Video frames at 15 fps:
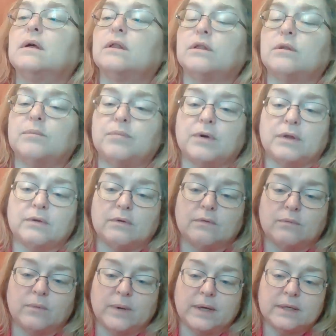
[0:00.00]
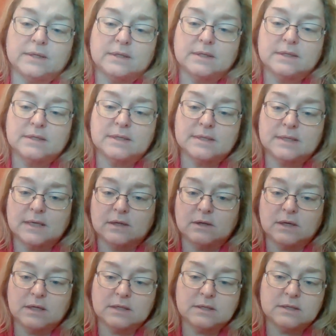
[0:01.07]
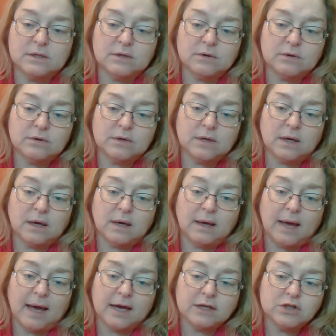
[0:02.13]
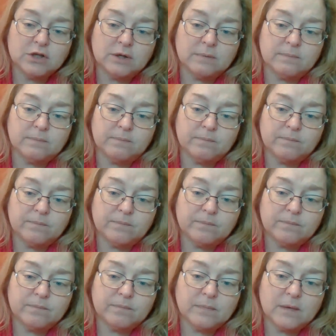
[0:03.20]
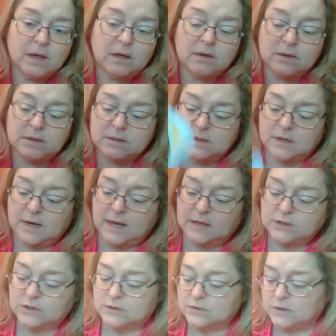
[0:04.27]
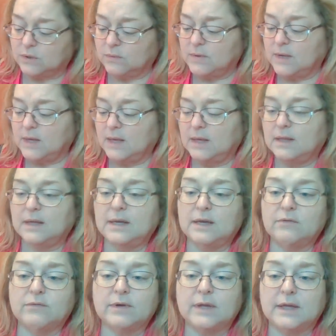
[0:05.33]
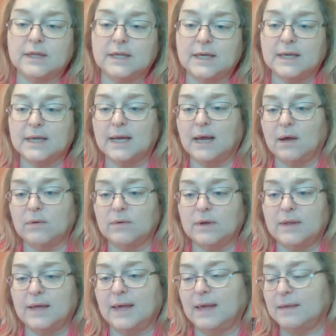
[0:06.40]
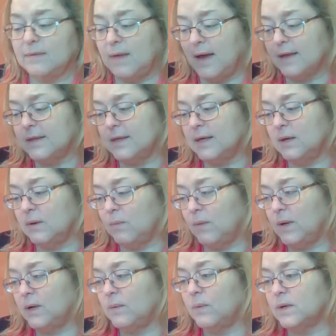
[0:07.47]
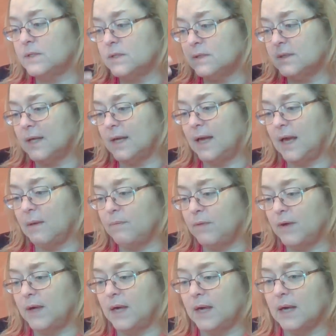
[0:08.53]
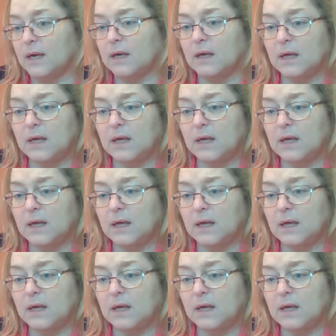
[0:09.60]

The Brother of Wind. This is ill-considered action. Ill-considered action. So they didn't really think it out. I think what it was is they kept thinking